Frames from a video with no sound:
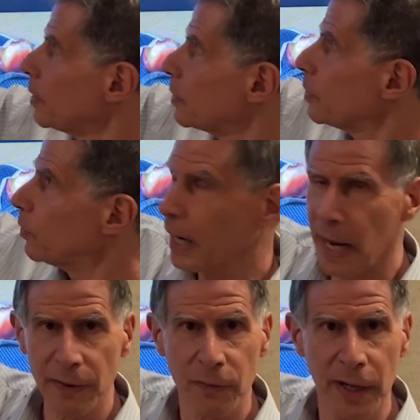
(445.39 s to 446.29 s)
So
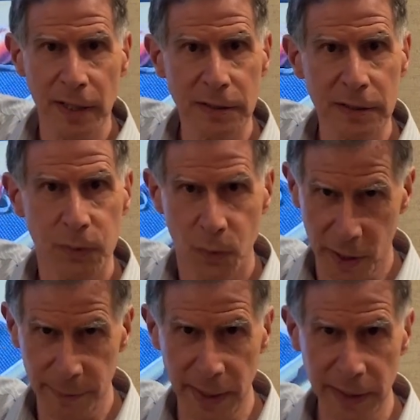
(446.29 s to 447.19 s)
at rest,
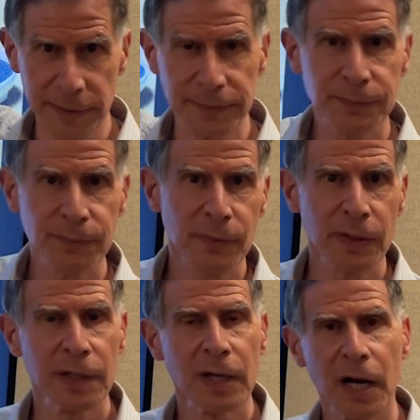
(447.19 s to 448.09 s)
1 MET,
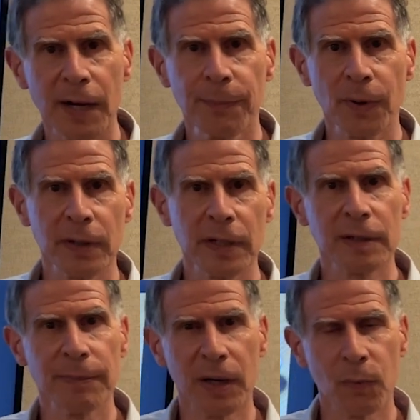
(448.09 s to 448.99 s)
I'm burning
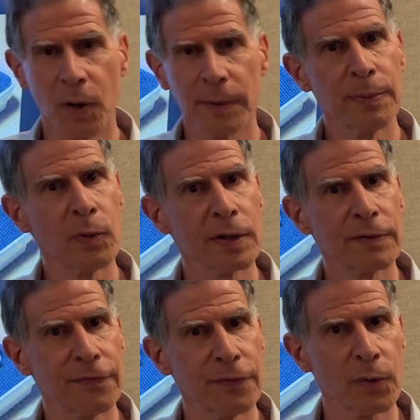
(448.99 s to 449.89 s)
about
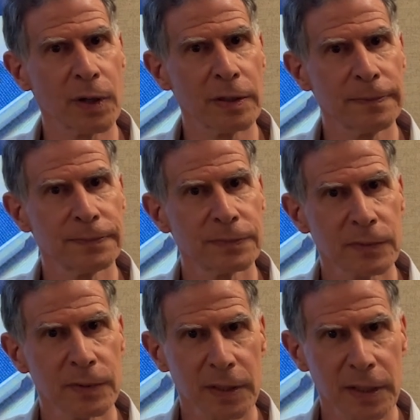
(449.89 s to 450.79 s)
1.4
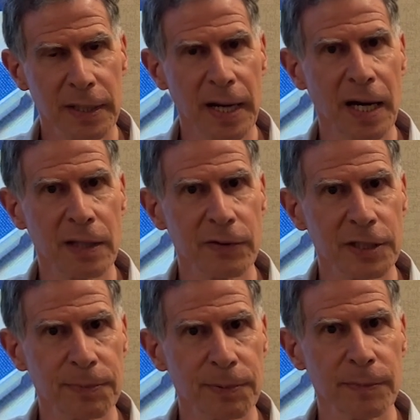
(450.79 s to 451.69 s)

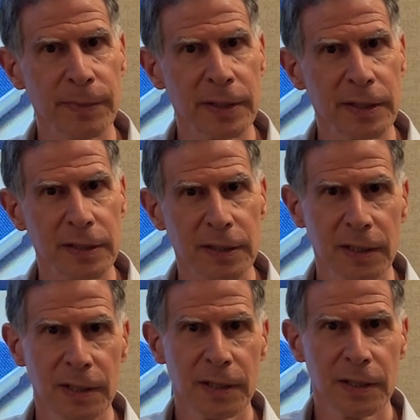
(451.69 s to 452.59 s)
calories per minute
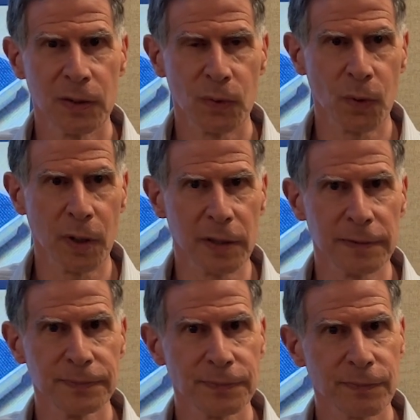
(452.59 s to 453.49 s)
or